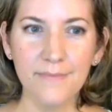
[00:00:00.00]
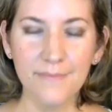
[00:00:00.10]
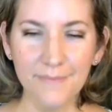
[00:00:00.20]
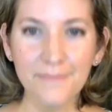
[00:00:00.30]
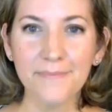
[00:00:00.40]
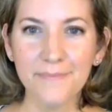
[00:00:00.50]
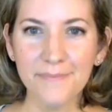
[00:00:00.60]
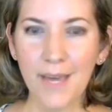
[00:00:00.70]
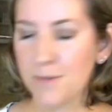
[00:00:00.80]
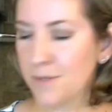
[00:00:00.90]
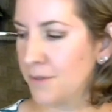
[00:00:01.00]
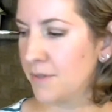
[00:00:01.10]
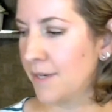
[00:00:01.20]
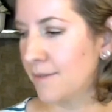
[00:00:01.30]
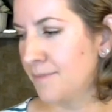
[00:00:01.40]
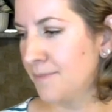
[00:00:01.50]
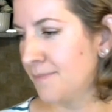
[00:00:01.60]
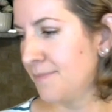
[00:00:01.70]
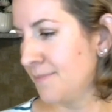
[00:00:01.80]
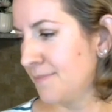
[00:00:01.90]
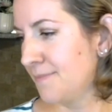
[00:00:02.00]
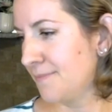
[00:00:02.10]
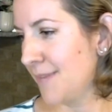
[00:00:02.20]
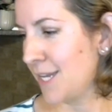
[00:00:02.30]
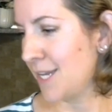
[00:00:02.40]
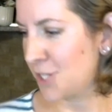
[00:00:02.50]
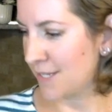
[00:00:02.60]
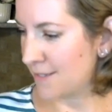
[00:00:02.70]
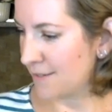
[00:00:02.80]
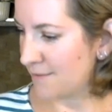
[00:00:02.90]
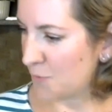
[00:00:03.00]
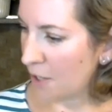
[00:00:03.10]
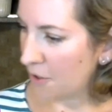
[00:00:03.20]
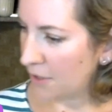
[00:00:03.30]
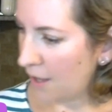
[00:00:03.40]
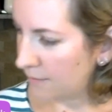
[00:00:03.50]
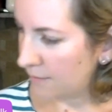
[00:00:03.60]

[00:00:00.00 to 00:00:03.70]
Absolutely. And a chance to swear a lot.